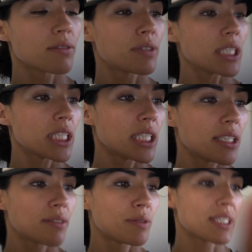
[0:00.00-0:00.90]

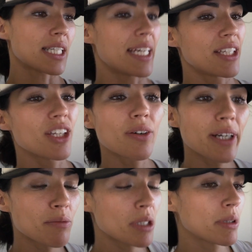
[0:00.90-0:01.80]
really was like, you know
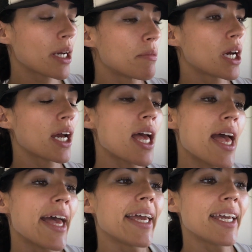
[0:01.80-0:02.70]
what, maybe I'm not
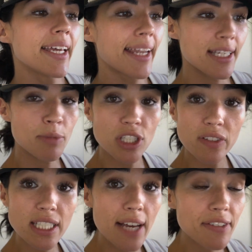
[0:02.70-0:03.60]
in as much
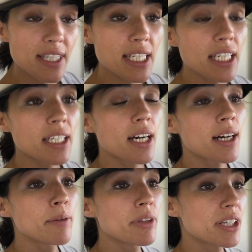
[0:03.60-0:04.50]
of a deficit.
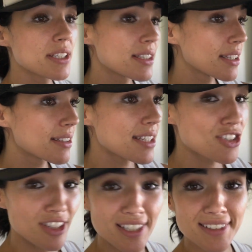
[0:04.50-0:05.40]
There is
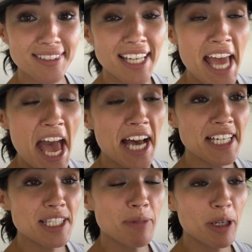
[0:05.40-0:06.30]
such thing as